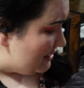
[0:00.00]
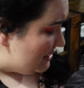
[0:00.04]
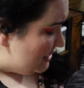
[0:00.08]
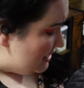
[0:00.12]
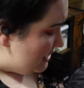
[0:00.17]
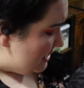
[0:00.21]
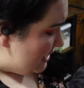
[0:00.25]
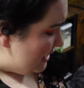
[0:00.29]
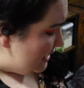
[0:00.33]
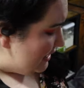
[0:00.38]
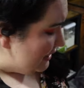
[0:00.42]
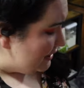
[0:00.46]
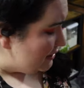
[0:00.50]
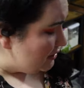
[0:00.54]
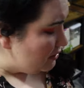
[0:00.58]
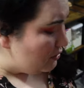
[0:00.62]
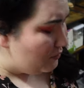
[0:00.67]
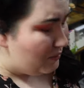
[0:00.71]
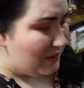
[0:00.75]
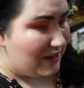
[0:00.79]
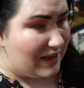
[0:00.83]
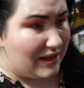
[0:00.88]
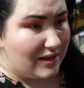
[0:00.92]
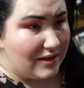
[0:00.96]
next
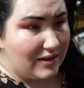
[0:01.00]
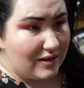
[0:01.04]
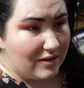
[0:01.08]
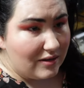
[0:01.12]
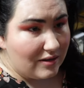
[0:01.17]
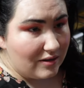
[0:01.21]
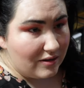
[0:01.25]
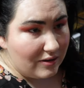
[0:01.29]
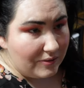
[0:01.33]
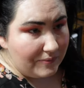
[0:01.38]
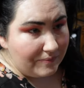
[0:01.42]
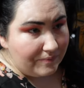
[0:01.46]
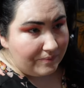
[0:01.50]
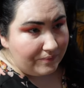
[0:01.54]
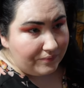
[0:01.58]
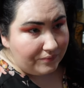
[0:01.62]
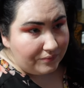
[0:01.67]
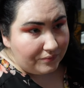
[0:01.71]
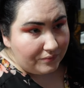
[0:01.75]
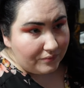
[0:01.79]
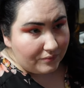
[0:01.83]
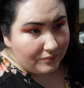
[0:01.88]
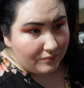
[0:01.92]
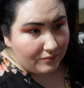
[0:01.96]
week
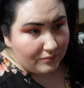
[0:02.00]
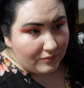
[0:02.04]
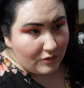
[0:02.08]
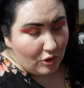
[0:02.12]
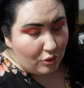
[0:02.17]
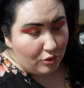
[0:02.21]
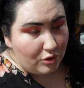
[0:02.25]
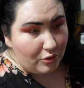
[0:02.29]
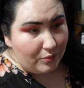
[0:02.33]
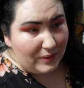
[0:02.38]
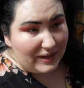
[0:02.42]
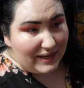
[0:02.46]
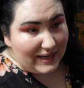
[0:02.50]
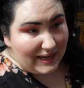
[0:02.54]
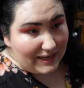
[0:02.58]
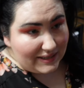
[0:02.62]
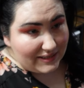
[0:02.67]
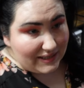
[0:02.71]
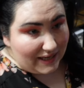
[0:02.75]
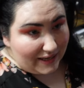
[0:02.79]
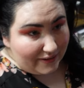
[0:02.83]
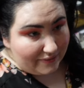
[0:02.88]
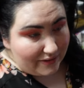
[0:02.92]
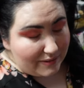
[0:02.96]
or the
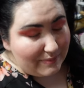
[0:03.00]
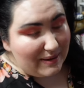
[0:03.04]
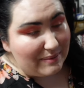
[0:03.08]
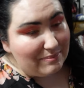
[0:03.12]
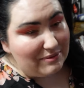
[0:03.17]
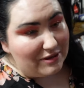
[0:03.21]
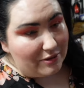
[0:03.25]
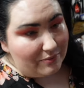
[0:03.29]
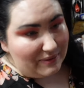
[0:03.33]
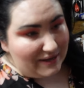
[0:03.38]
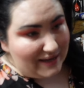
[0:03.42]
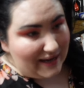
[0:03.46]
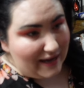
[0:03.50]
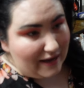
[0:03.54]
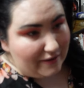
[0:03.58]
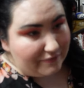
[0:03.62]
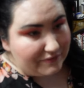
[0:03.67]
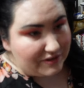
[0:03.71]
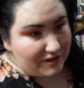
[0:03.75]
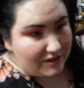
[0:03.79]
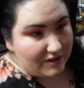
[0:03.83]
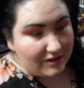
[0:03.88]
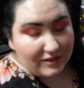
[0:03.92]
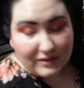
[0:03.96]
weekend after. It might be the week
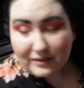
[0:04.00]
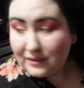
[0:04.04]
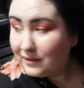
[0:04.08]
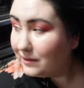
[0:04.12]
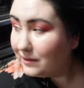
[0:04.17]
after.